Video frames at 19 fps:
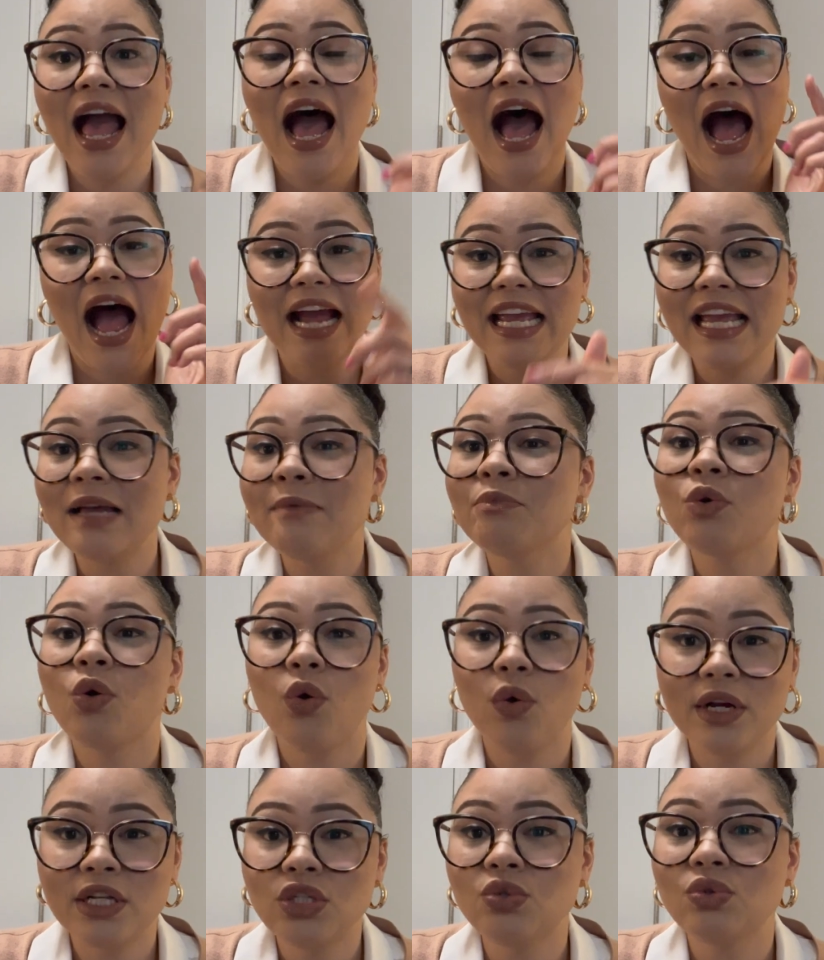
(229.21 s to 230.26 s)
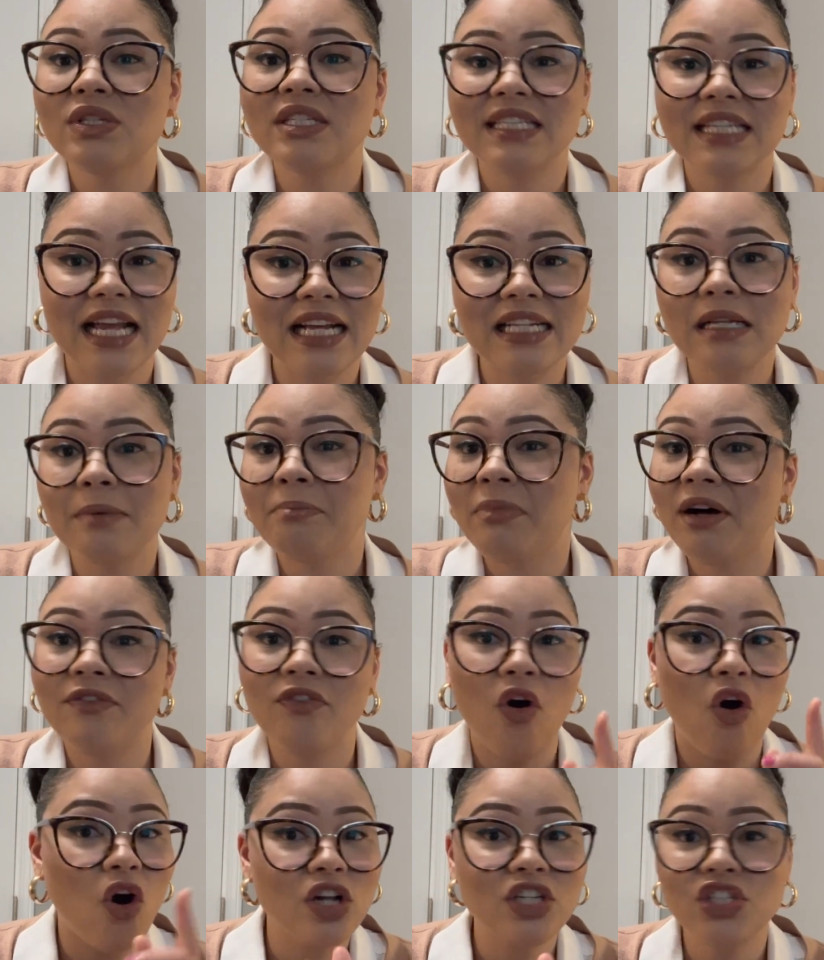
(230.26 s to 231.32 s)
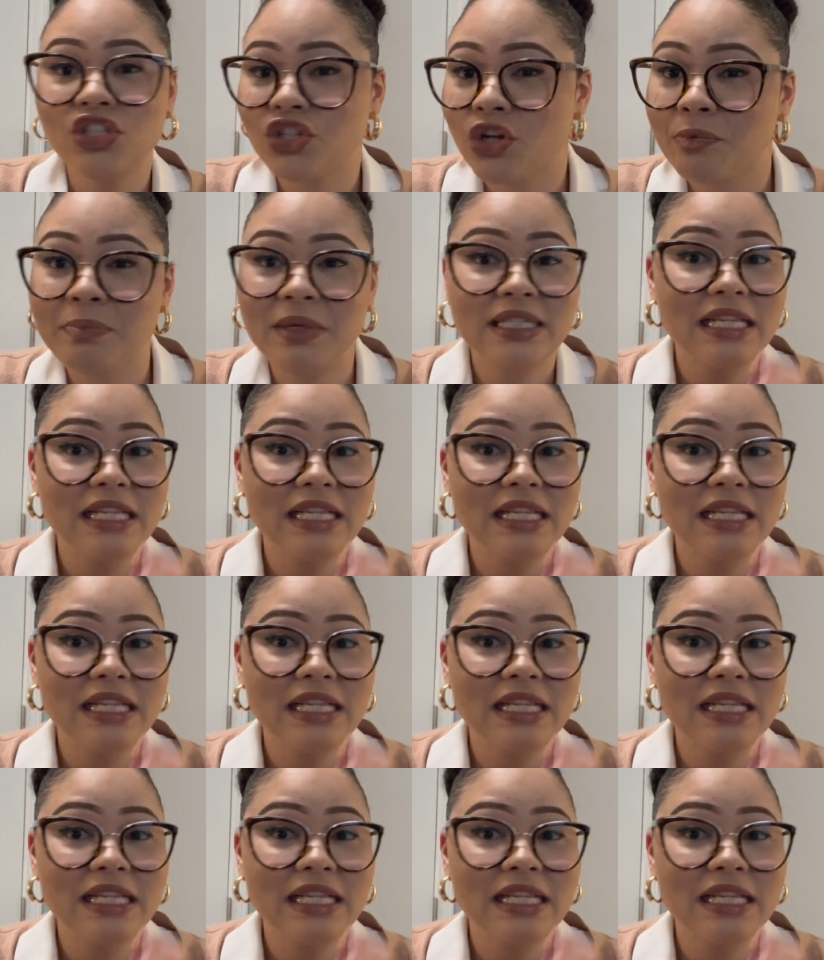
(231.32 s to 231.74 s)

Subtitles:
I am going to stand above all serpents.